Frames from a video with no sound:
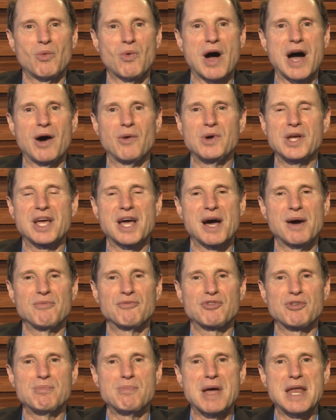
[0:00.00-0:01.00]
while we come
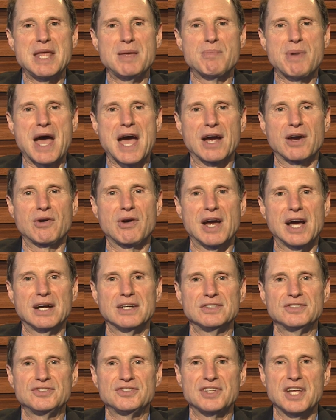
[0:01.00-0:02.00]
from many
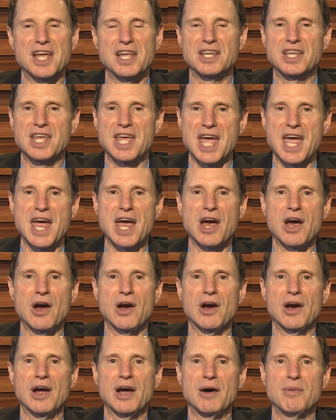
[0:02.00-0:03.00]
backgrounds and
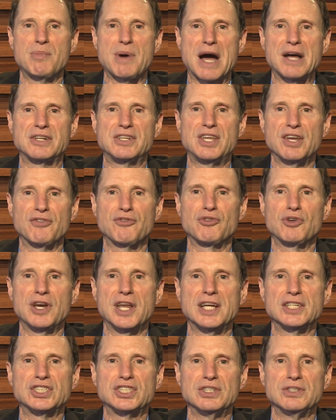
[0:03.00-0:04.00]
care about
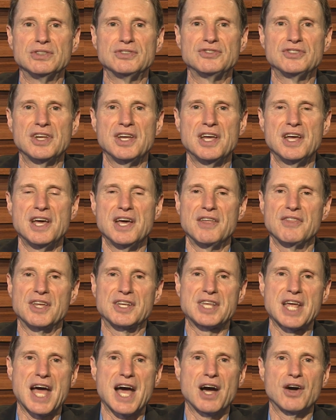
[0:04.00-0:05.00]
different issues, the
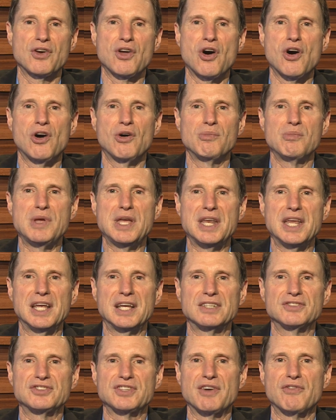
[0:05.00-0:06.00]
town hall
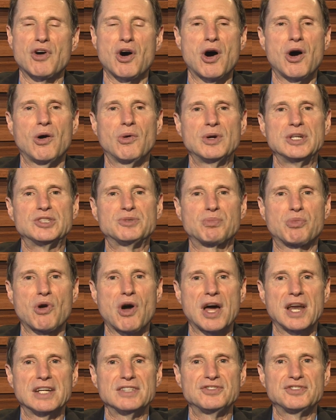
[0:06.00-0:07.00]
meetings have always
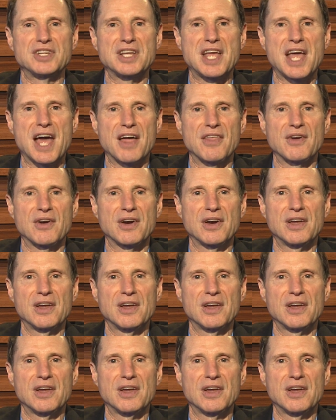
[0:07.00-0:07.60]
brought us together.